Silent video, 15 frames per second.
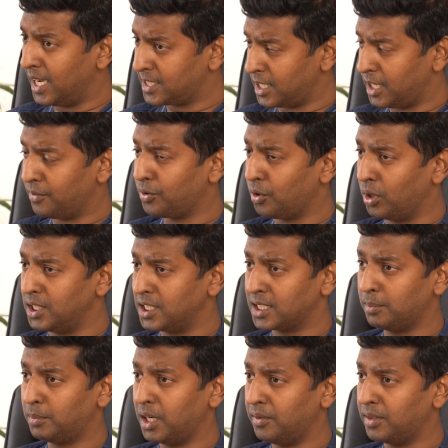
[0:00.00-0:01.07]
as a nephrologist
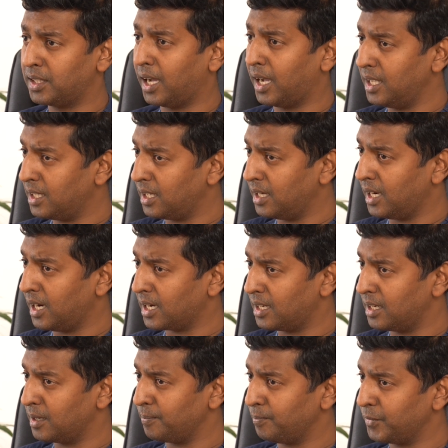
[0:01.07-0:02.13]
somebody with a high
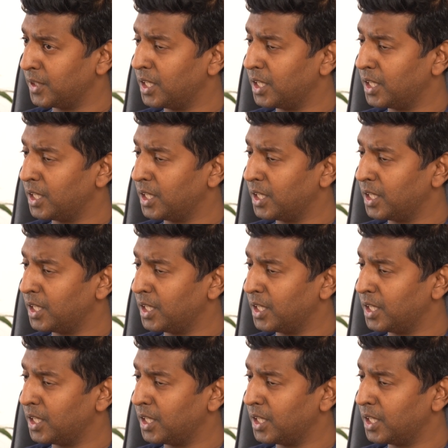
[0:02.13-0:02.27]
creatinine,